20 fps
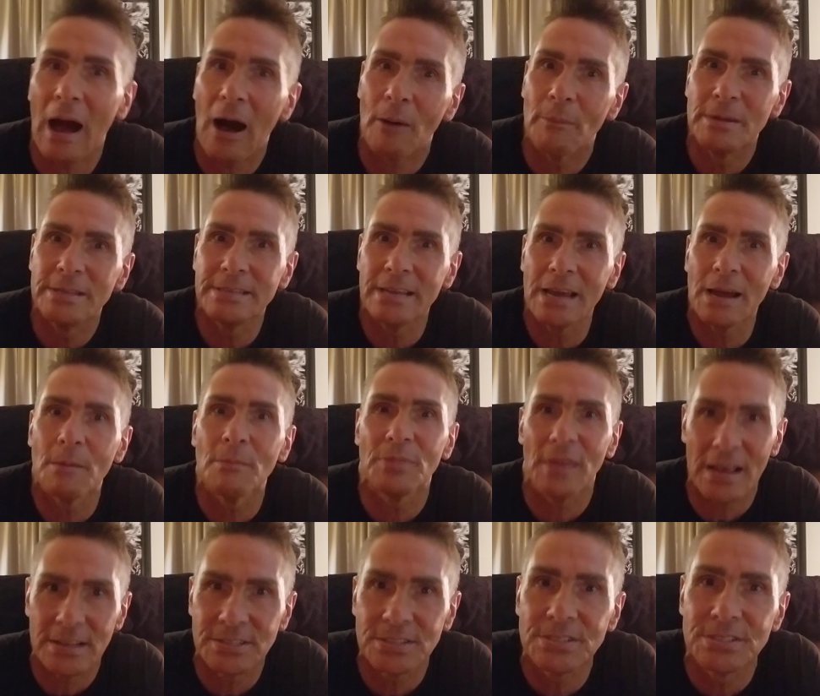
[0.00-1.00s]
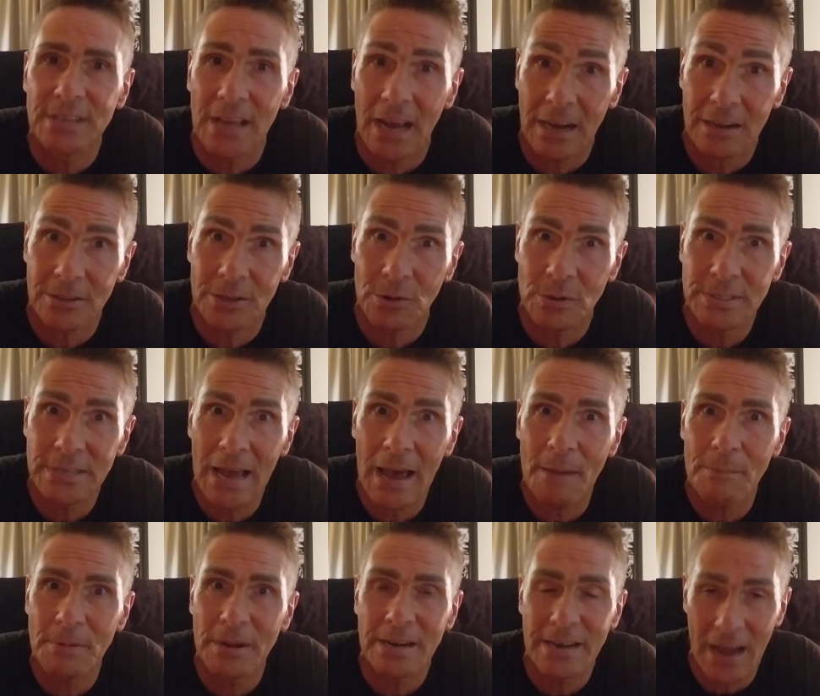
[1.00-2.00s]
I'll be damned, that's exactly what's
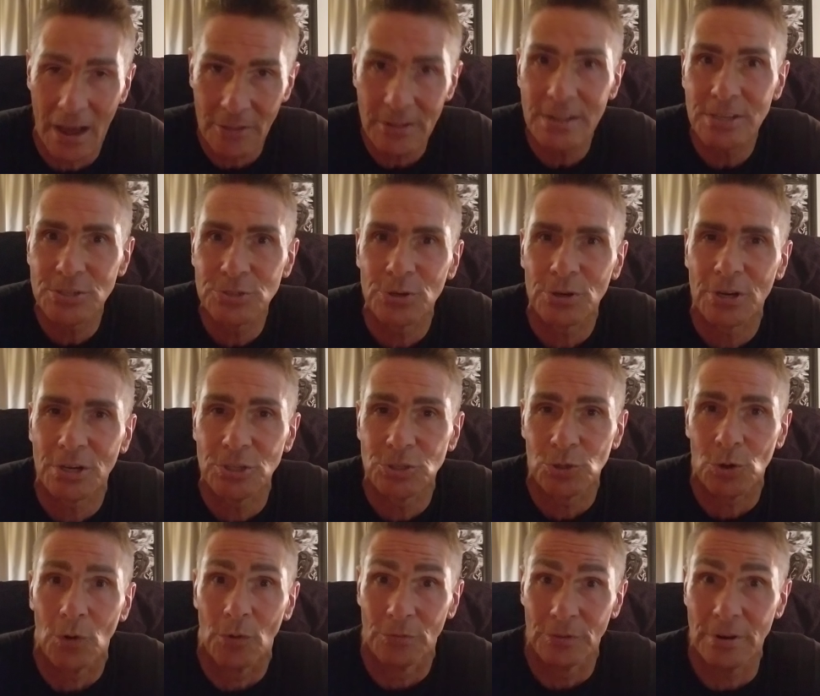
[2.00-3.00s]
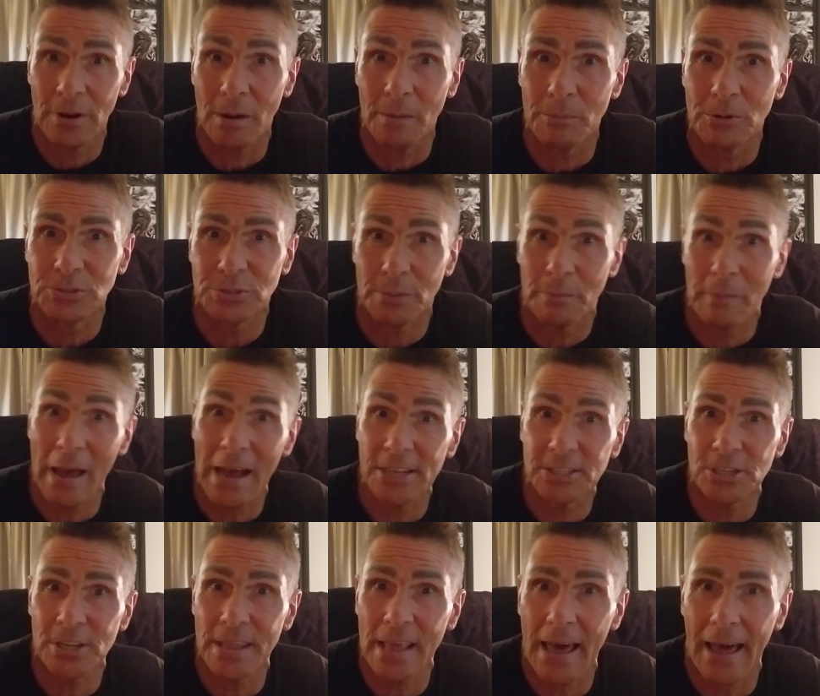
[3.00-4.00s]
happening now that he's took control of the numbers.
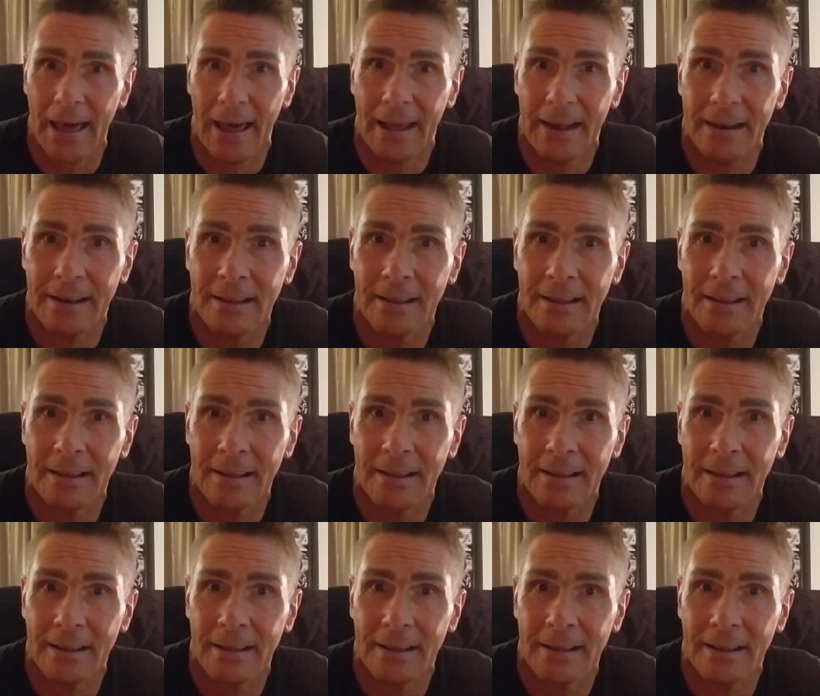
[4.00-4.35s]
Imagine that.